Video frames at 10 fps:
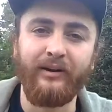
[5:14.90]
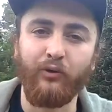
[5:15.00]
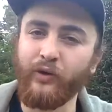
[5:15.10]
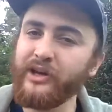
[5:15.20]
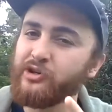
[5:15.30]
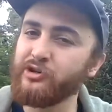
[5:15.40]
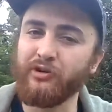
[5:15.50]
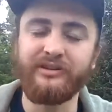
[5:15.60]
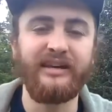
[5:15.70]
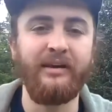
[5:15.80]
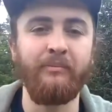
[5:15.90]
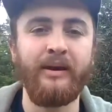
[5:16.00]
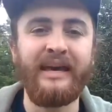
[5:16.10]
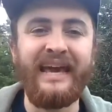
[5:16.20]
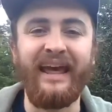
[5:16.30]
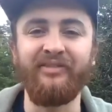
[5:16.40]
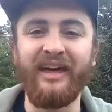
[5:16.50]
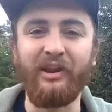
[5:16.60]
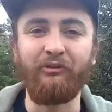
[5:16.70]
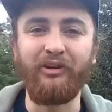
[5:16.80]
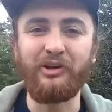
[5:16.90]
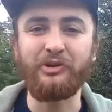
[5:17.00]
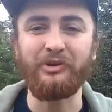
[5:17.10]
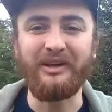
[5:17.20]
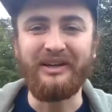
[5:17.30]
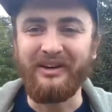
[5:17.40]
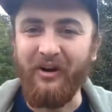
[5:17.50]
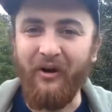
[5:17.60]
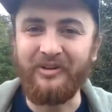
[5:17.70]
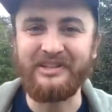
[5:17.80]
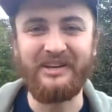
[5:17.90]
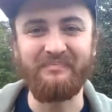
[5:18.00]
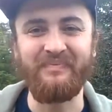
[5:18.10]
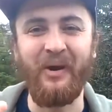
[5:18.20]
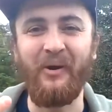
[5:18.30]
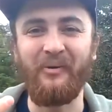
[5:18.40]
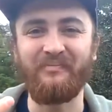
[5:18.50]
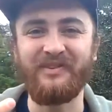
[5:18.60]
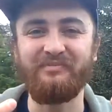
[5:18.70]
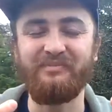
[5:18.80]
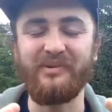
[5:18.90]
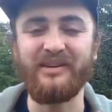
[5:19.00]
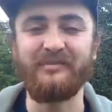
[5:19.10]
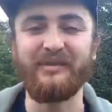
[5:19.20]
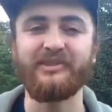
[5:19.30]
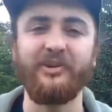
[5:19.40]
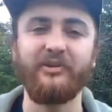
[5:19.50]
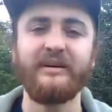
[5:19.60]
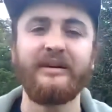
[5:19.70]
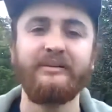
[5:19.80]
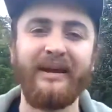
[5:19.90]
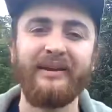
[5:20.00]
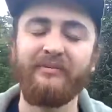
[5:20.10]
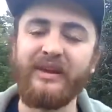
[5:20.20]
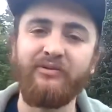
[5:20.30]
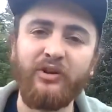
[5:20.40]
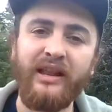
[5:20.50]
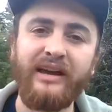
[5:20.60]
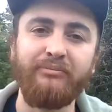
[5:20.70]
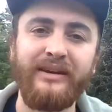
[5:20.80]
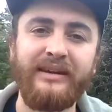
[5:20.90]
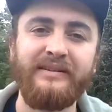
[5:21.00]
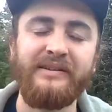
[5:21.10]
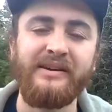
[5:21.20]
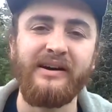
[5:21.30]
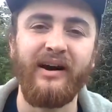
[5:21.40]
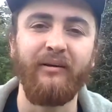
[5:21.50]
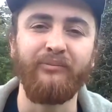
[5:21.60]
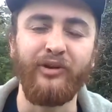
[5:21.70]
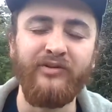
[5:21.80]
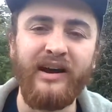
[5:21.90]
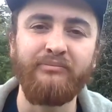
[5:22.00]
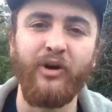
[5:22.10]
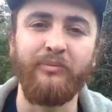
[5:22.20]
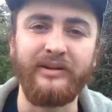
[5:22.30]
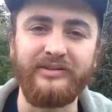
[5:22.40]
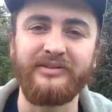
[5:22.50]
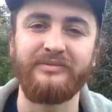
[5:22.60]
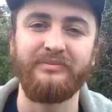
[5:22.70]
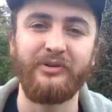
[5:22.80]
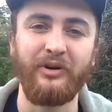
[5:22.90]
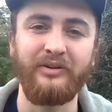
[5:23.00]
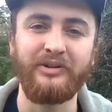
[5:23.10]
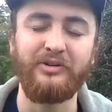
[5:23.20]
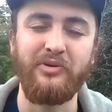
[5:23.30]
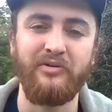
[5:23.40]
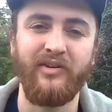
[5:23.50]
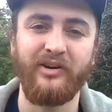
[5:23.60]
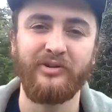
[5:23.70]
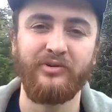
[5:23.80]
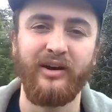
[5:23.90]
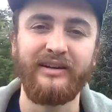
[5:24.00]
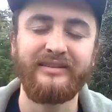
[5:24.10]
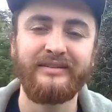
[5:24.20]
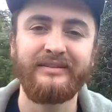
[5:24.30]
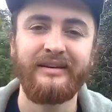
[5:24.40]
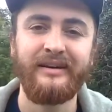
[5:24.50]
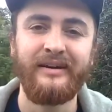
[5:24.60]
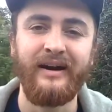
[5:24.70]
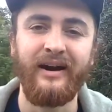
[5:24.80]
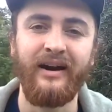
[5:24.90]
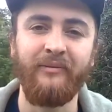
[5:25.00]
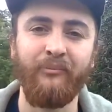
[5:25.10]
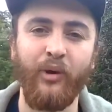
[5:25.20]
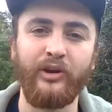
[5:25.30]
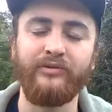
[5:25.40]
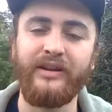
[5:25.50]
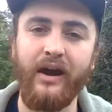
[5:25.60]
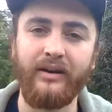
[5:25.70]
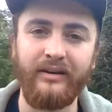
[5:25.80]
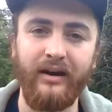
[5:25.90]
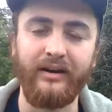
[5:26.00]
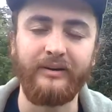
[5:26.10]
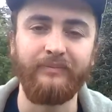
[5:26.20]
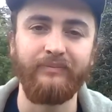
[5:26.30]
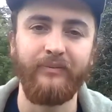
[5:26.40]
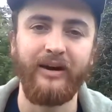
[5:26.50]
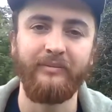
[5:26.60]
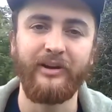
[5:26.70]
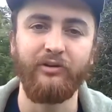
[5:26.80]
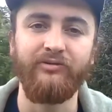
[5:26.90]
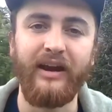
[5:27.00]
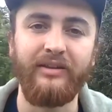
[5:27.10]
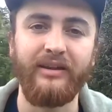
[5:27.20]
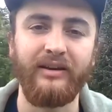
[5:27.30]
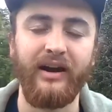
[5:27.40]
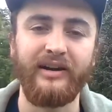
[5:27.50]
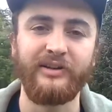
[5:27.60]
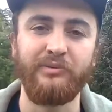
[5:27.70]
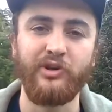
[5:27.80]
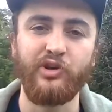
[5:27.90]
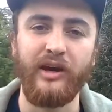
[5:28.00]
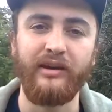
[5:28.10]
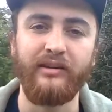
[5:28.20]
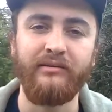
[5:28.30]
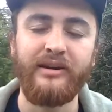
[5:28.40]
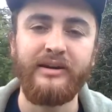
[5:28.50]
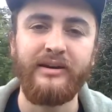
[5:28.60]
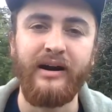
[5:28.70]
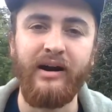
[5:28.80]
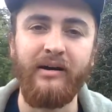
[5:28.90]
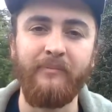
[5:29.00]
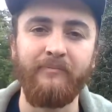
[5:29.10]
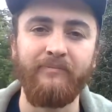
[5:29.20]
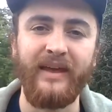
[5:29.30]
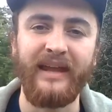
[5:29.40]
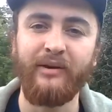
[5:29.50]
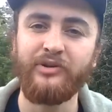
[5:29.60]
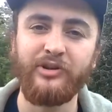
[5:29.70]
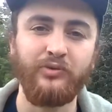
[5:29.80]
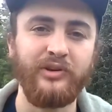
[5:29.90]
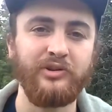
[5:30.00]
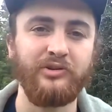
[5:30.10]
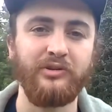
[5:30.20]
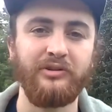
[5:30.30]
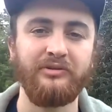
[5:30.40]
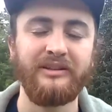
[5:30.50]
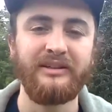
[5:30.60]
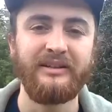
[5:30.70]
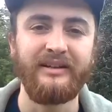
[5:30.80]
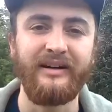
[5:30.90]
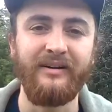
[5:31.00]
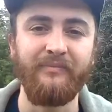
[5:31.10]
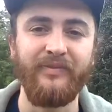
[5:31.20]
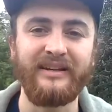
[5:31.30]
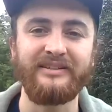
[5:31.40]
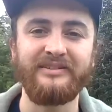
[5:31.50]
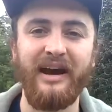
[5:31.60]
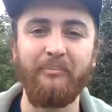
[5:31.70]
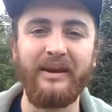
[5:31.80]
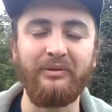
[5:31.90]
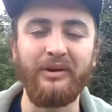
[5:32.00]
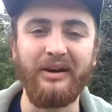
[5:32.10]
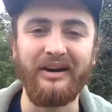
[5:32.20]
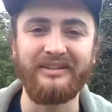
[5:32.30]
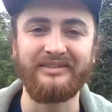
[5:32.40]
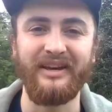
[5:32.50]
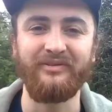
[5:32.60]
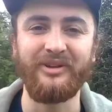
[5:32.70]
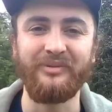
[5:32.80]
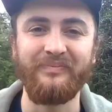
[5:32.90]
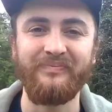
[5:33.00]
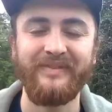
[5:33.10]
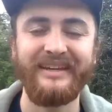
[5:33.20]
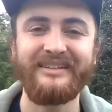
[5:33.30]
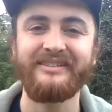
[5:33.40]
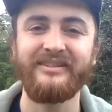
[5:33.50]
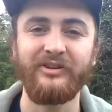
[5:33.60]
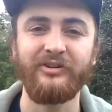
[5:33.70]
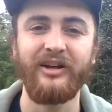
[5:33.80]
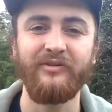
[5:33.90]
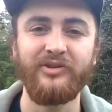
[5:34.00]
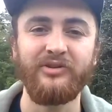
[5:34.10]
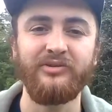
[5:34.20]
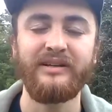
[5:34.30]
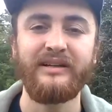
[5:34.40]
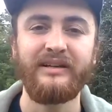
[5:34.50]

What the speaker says: reassures him, and then eventually calls him home to be with him. And so, man, if you're like me, you've had moments during this coronavirus crisis where you've doubted God, and your faith in God has been shaken. And I would just reassure you, that does not mean that God has left you. He still loves you.